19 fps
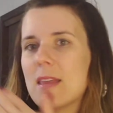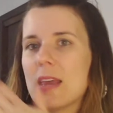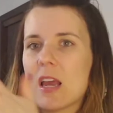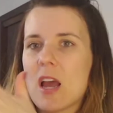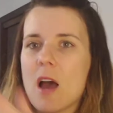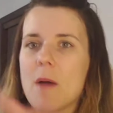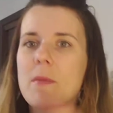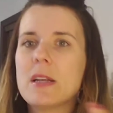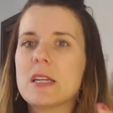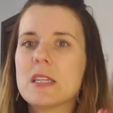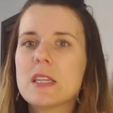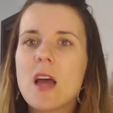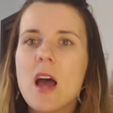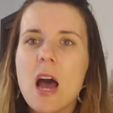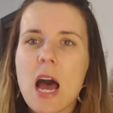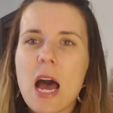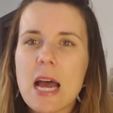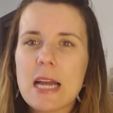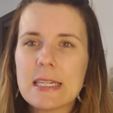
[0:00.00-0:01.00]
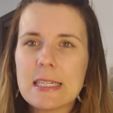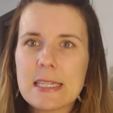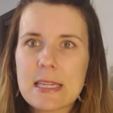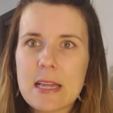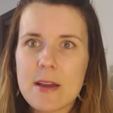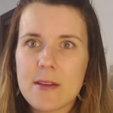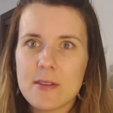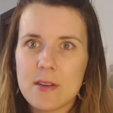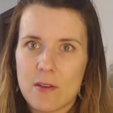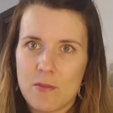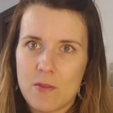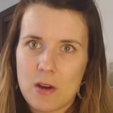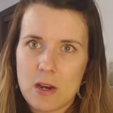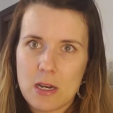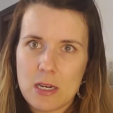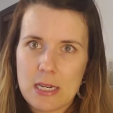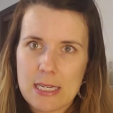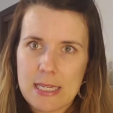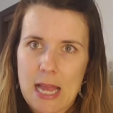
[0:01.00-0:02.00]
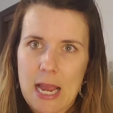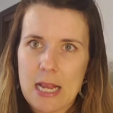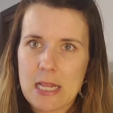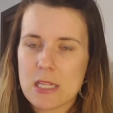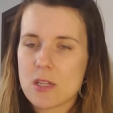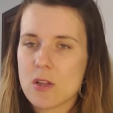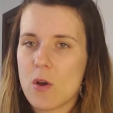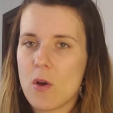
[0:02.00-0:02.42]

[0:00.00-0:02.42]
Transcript: they come in tons of different designs.